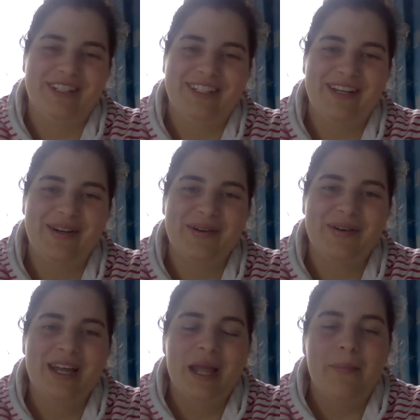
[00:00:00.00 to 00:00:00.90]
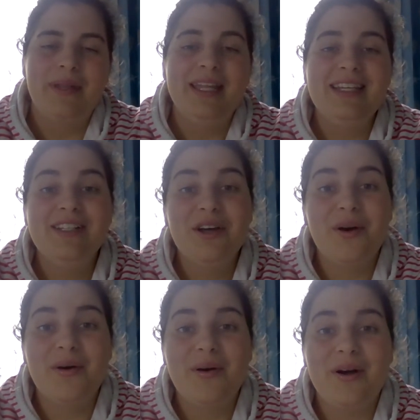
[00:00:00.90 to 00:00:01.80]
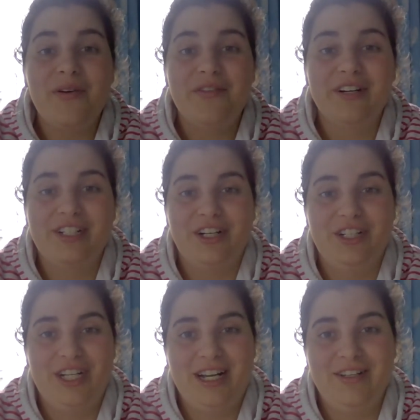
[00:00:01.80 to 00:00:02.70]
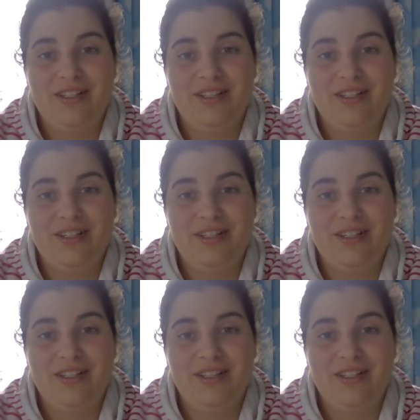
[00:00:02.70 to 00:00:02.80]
So please go over to her channel,